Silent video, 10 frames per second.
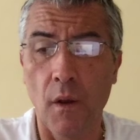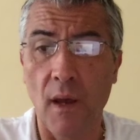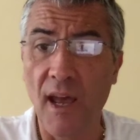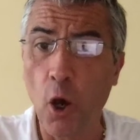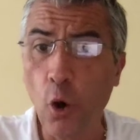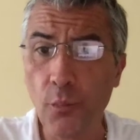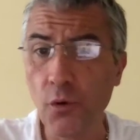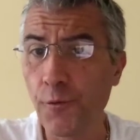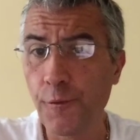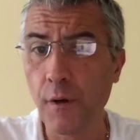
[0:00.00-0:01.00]
I hope
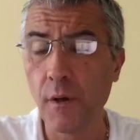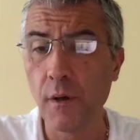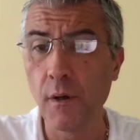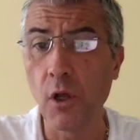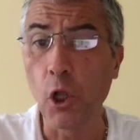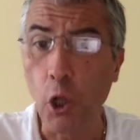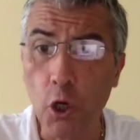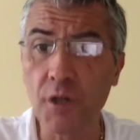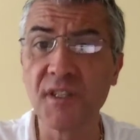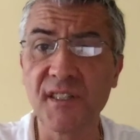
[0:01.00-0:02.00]
you've
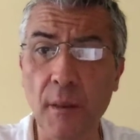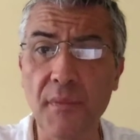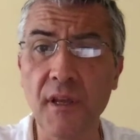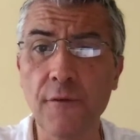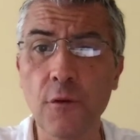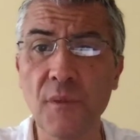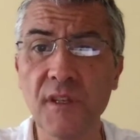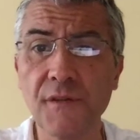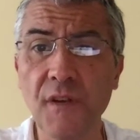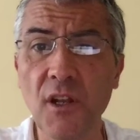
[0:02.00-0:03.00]
learned something from
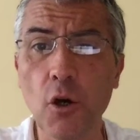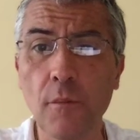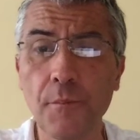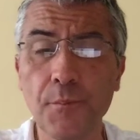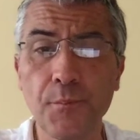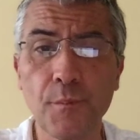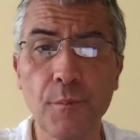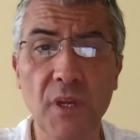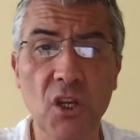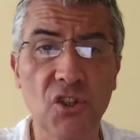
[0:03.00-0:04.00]
this video,
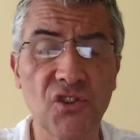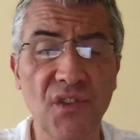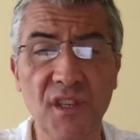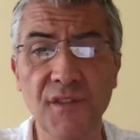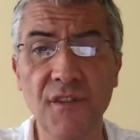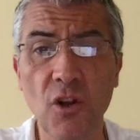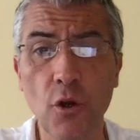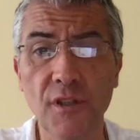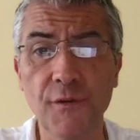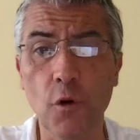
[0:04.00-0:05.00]
because this video
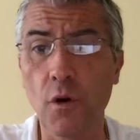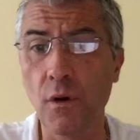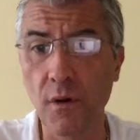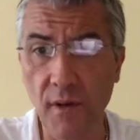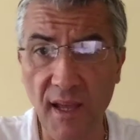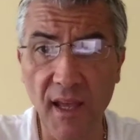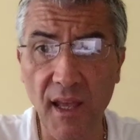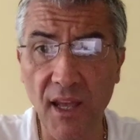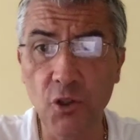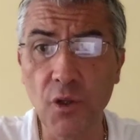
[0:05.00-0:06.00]
is for
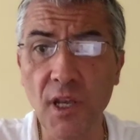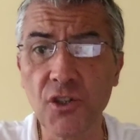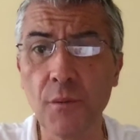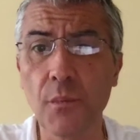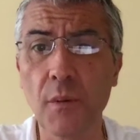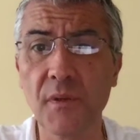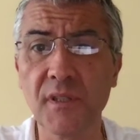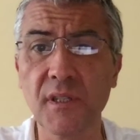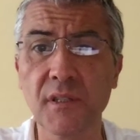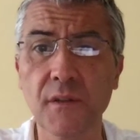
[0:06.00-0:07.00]
education
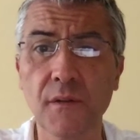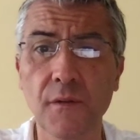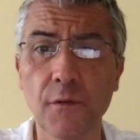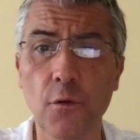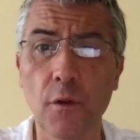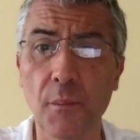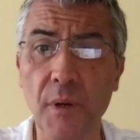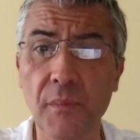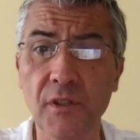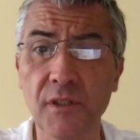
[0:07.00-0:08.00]
purposes, for the
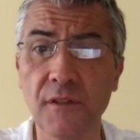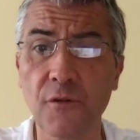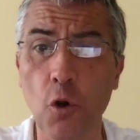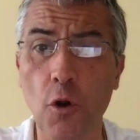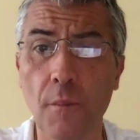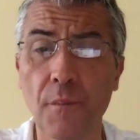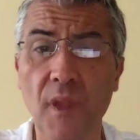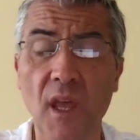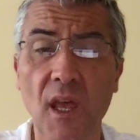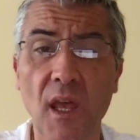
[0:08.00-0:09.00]
purposes of your
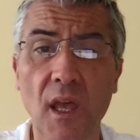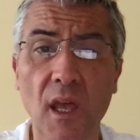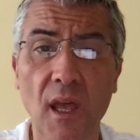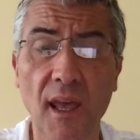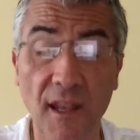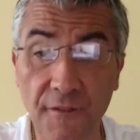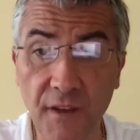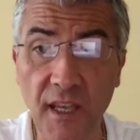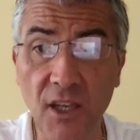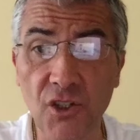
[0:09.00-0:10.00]

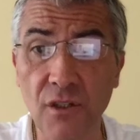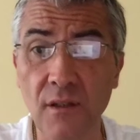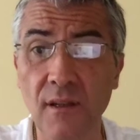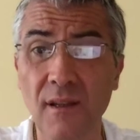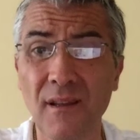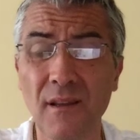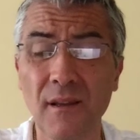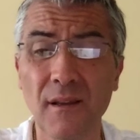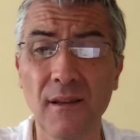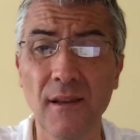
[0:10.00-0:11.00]
edification,
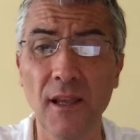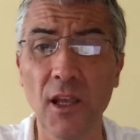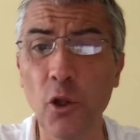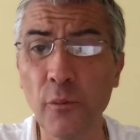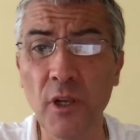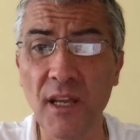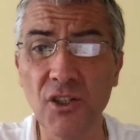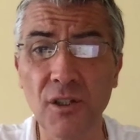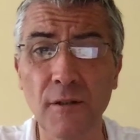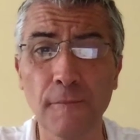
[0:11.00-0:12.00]

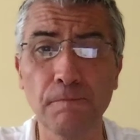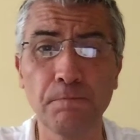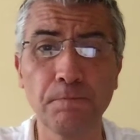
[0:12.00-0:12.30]
illumination,